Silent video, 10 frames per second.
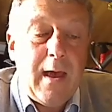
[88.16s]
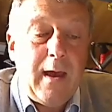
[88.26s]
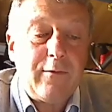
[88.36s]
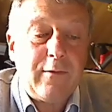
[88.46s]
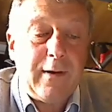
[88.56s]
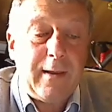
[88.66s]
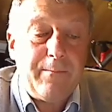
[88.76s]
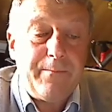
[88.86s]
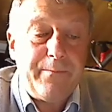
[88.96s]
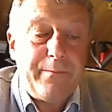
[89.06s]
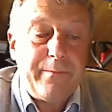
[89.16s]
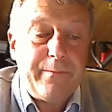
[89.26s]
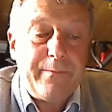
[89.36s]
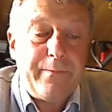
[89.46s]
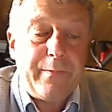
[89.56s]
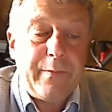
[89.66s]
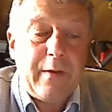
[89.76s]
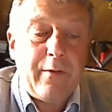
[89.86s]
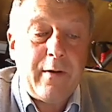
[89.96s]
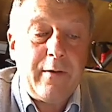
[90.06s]
Actually,
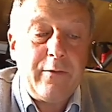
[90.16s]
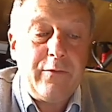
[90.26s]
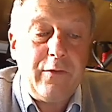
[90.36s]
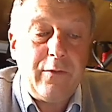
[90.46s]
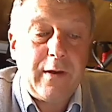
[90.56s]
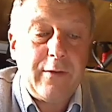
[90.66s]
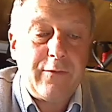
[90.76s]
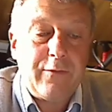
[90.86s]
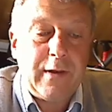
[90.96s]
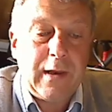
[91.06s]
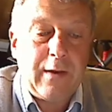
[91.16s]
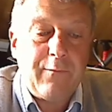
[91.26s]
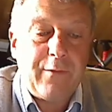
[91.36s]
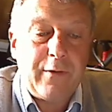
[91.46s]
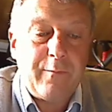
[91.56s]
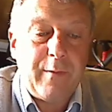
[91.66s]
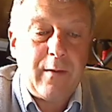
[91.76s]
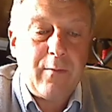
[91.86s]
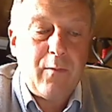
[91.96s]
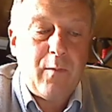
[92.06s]
there are two kids sitting in front of
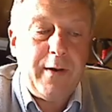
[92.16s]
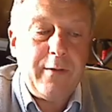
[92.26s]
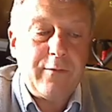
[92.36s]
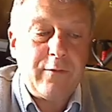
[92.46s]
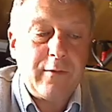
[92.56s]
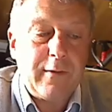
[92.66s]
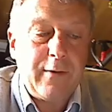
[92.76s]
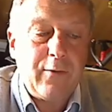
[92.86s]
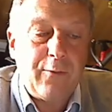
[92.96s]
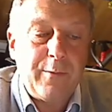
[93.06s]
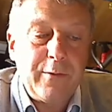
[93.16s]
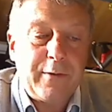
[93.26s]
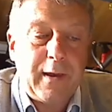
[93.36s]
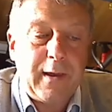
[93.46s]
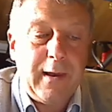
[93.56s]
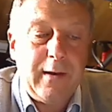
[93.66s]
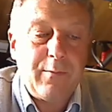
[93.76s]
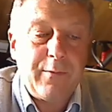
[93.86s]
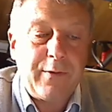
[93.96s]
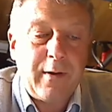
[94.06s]
me. One is totally normal looking kid
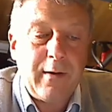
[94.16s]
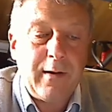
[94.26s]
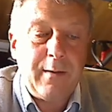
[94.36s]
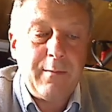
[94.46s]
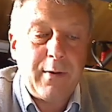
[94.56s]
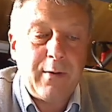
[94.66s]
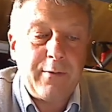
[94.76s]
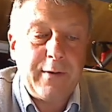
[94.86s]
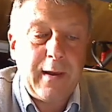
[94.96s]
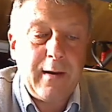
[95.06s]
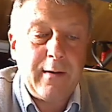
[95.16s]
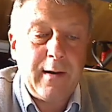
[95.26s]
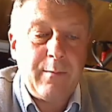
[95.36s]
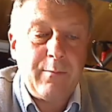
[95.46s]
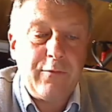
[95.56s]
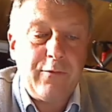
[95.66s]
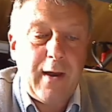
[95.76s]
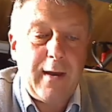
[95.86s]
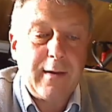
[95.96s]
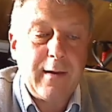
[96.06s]
with curly blonde hair named
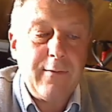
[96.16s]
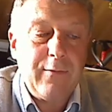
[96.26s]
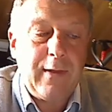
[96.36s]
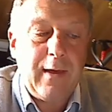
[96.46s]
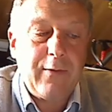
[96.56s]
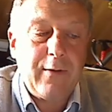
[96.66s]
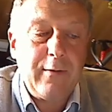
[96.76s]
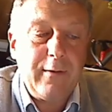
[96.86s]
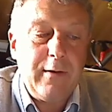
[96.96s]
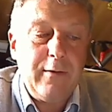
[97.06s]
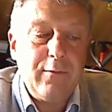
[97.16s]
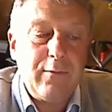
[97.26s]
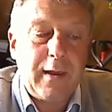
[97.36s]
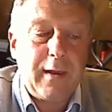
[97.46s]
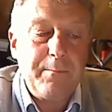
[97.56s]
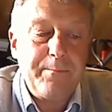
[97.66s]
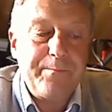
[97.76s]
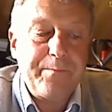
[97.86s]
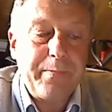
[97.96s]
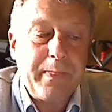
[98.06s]
Jack. The other is Augie.
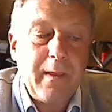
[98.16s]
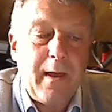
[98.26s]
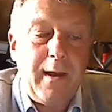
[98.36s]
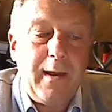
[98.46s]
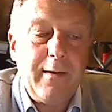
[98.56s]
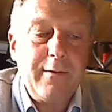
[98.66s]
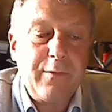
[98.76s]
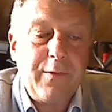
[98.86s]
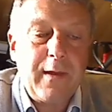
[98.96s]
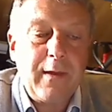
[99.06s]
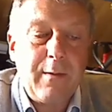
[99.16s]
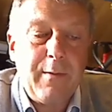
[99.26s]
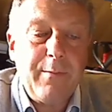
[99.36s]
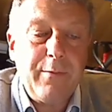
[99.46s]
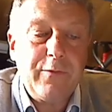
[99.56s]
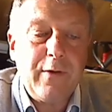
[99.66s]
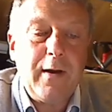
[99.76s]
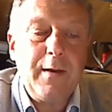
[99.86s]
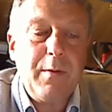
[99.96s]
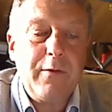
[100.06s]
I like to think I'm able to
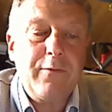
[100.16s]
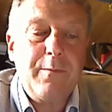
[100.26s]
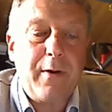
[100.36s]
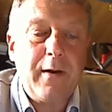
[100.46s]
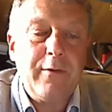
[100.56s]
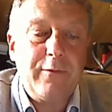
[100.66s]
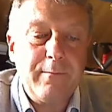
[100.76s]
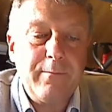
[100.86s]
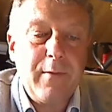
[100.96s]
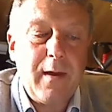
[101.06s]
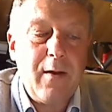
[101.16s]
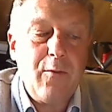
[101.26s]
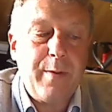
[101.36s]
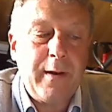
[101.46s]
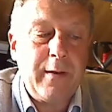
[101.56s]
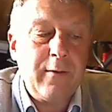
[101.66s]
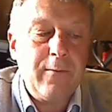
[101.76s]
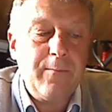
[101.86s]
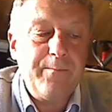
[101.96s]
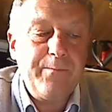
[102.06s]
hide my surprise. I hope I do.